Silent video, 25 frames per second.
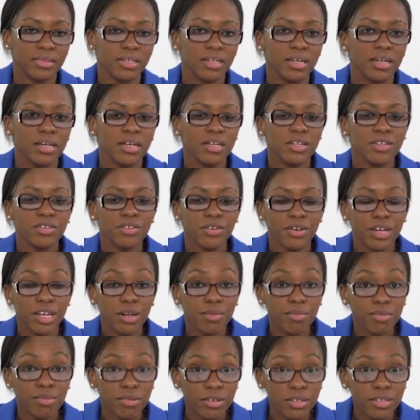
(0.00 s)
So, in
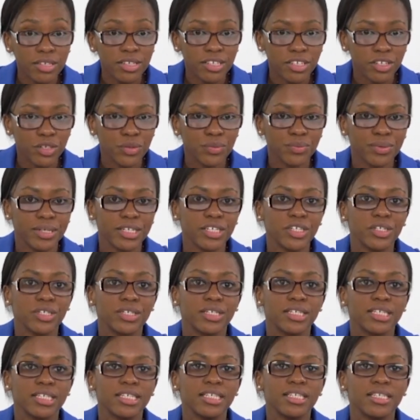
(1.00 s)
both
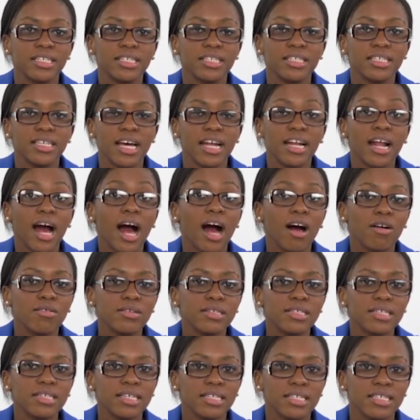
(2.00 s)
situations, it is an
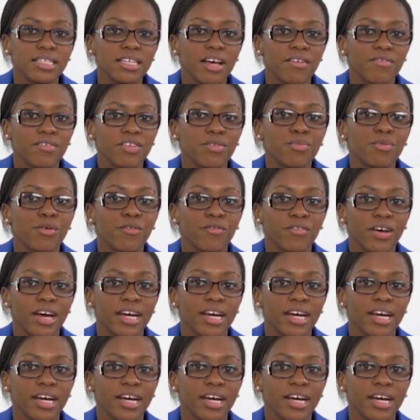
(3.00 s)
outside service provider